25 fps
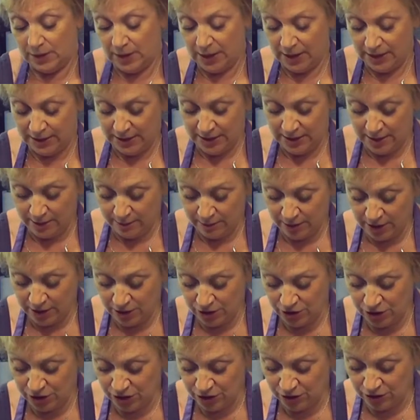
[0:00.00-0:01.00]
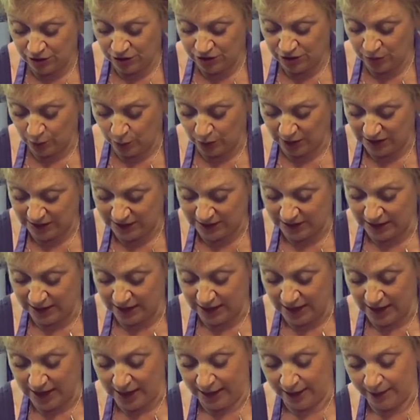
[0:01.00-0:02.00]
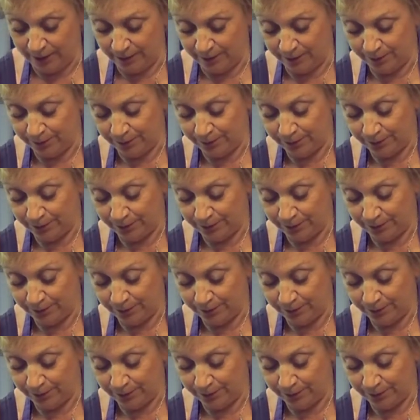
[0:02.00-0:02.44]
And then I'm going to use the whisk again